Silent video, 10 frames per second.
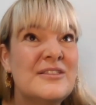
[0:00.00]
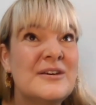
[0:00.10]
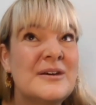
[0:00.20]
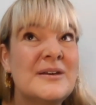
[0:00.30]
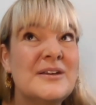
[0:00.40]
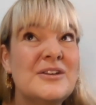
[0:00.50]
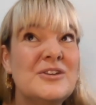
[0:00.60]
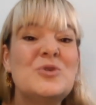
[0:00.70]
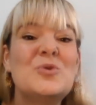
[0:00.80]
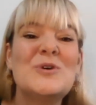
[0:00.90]
that
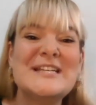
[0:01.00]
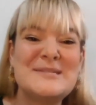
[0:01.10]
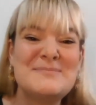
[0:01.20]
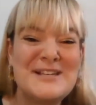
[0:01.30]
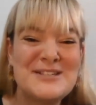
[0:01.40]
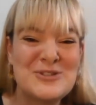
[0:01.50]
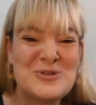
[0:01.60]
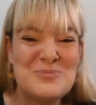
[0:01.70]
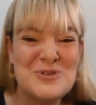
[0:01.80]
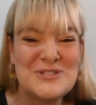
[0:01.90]
you always speak
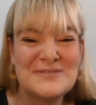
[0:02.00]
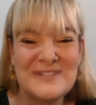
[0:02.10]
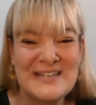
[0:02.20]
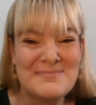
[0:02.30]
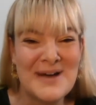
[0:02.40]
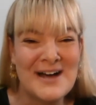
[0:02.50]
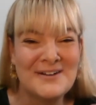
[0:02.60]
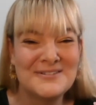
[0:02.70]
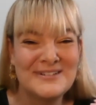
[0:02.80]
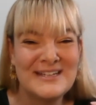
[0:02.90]
so beautifully
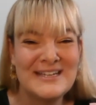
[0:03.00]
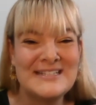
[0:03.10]
about